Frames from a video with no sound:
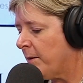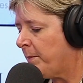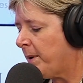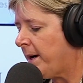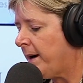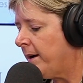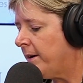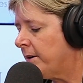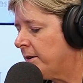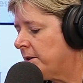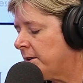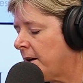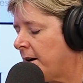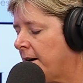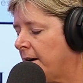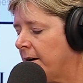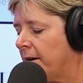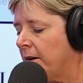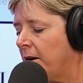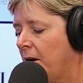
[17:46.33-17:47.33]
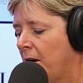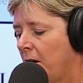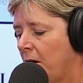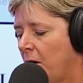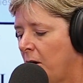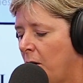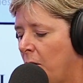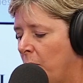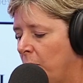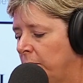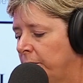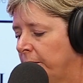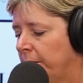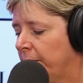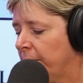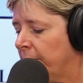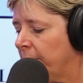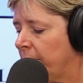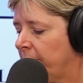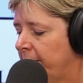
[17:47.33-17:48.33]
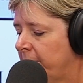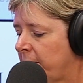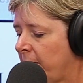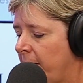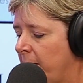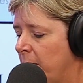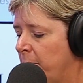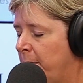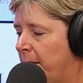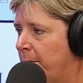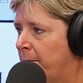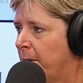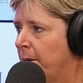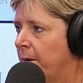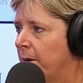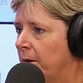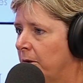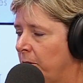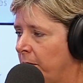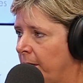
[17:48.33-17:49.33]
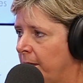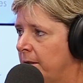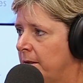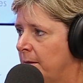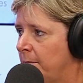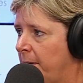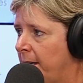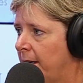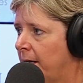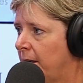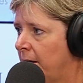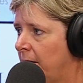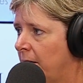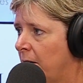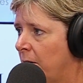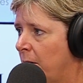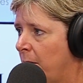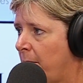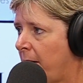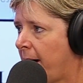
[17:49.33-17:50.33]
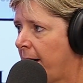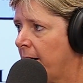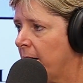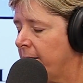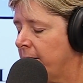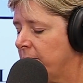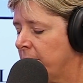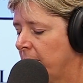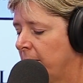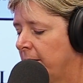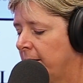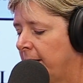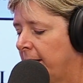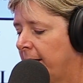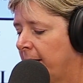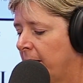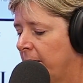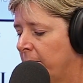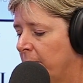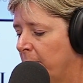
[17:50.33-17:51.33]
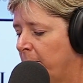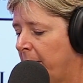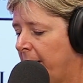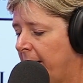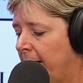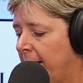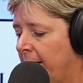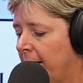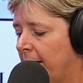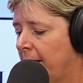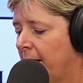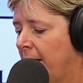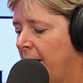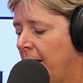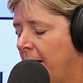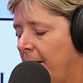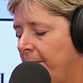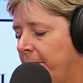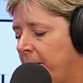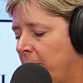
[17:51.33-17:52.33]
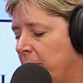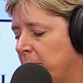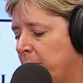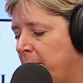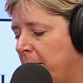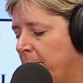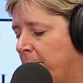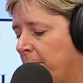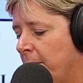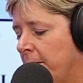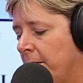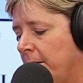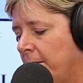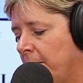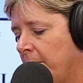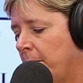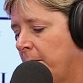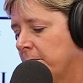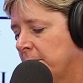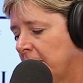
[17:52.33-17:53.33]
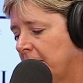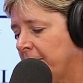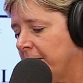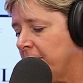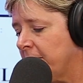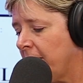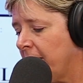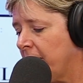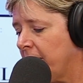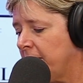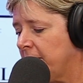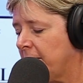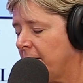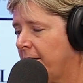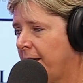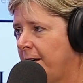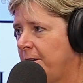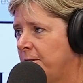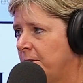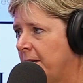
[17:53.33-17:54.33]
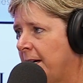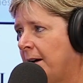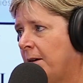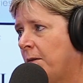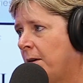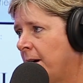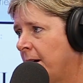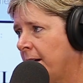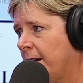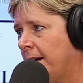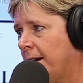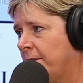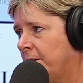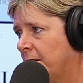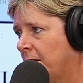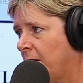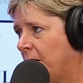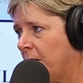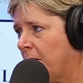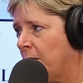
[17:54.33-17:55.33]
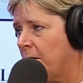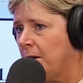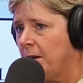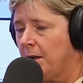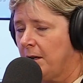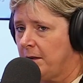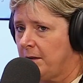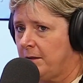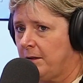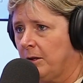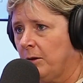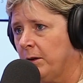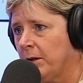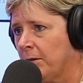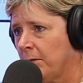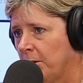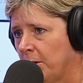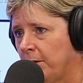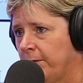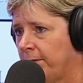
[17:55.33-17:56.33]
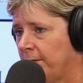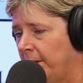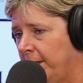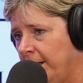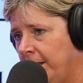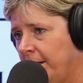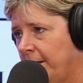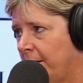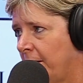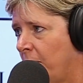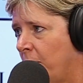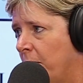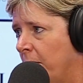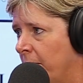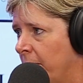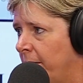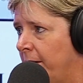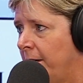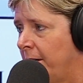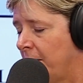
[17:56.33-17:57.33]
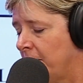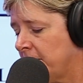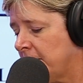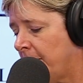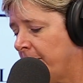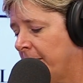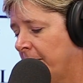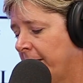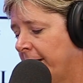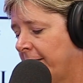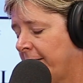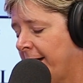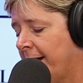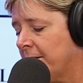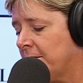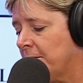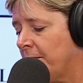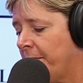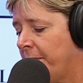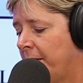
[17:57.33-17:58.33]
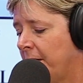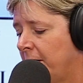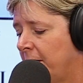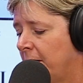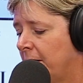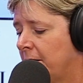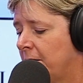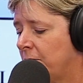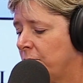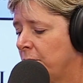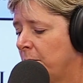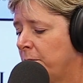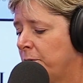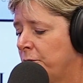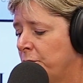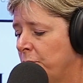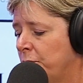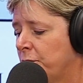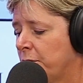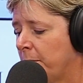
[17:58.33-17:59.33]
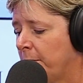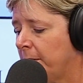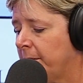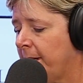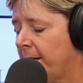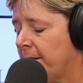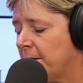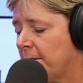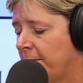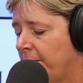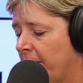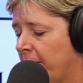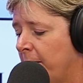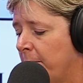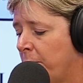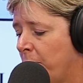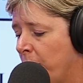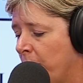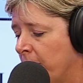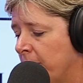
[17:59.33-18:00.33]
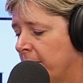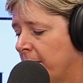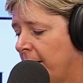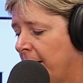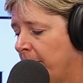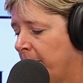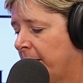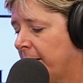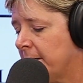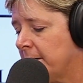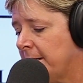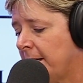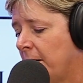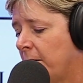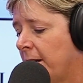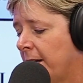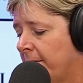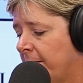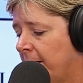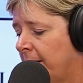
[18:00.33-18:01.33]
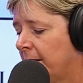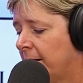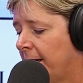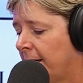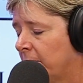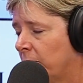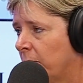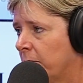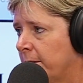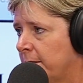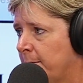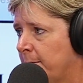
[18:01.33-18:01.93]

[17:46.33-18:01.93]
our buyers are older retired people that are looking to make you know a higher return than they get at their bank and those people mostly retirees they do not want to have to go deal with a roof leak or you know something like that so the, the true triple net is very important to them because they don't have any landlord